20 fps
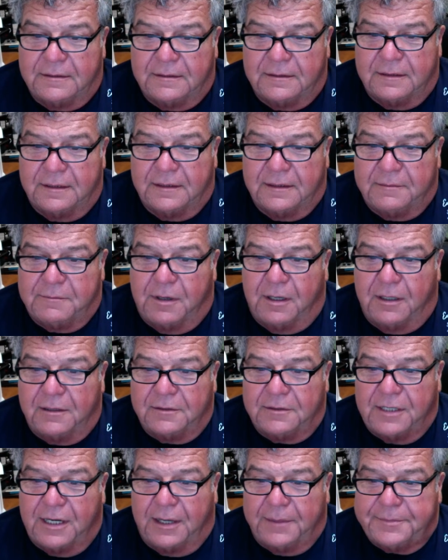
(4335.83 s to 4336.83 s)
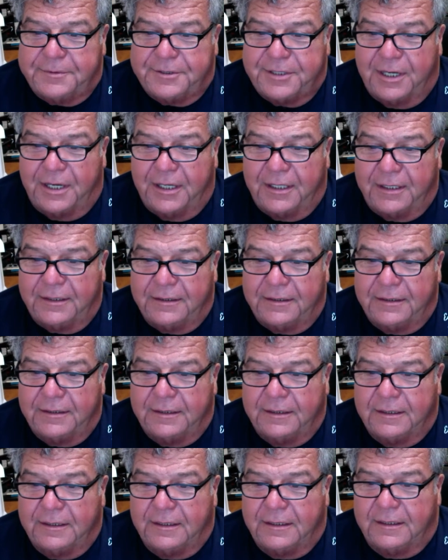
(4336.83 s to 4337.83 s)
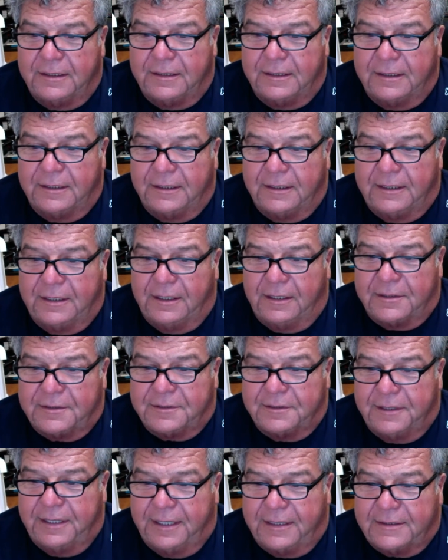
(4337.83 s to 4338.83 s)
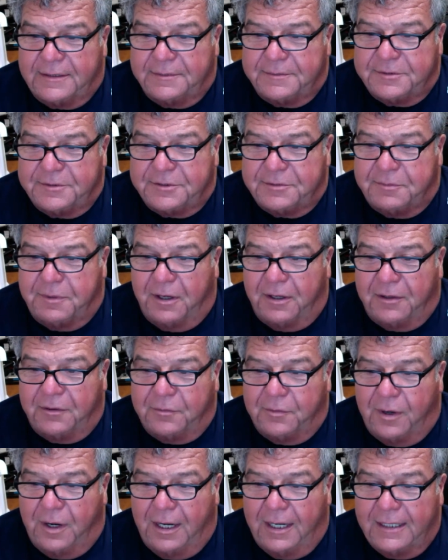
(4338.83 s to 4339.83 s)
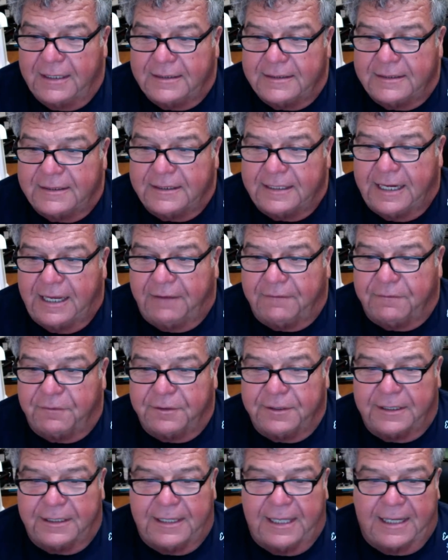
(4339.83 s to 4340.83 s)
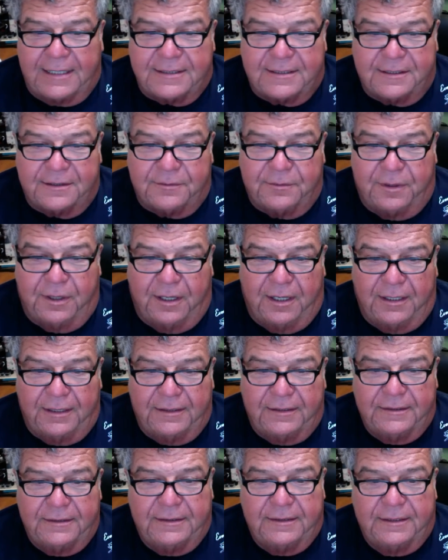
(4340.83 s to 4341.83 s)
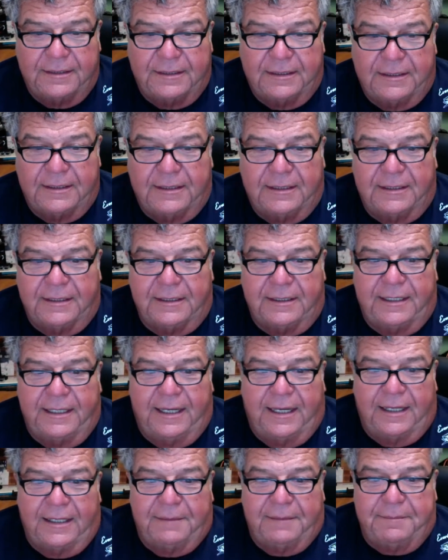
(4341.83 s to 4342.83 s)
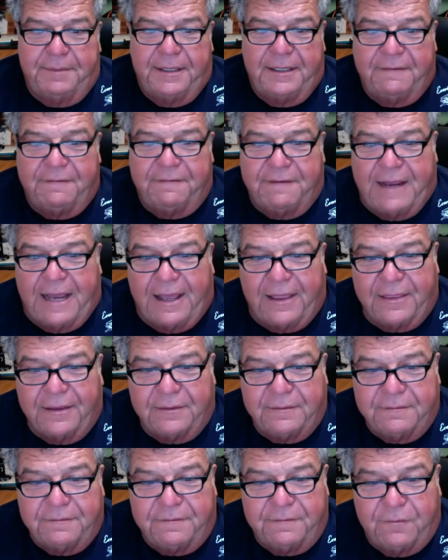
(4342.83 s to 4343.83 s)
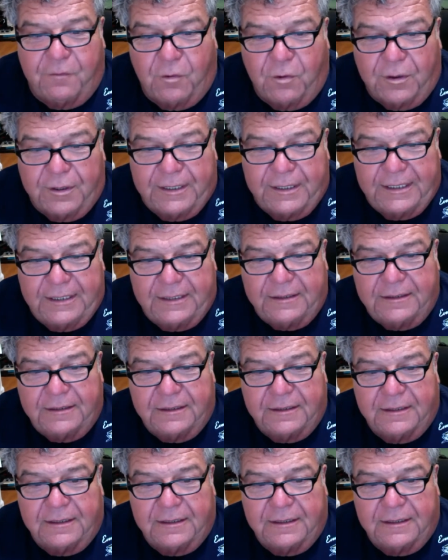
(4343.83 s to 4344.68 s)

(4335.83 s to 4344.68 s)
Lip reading: mono top shot. And he also had some Shimano rods and a California Classic rod. He had a Pin Fathom 40,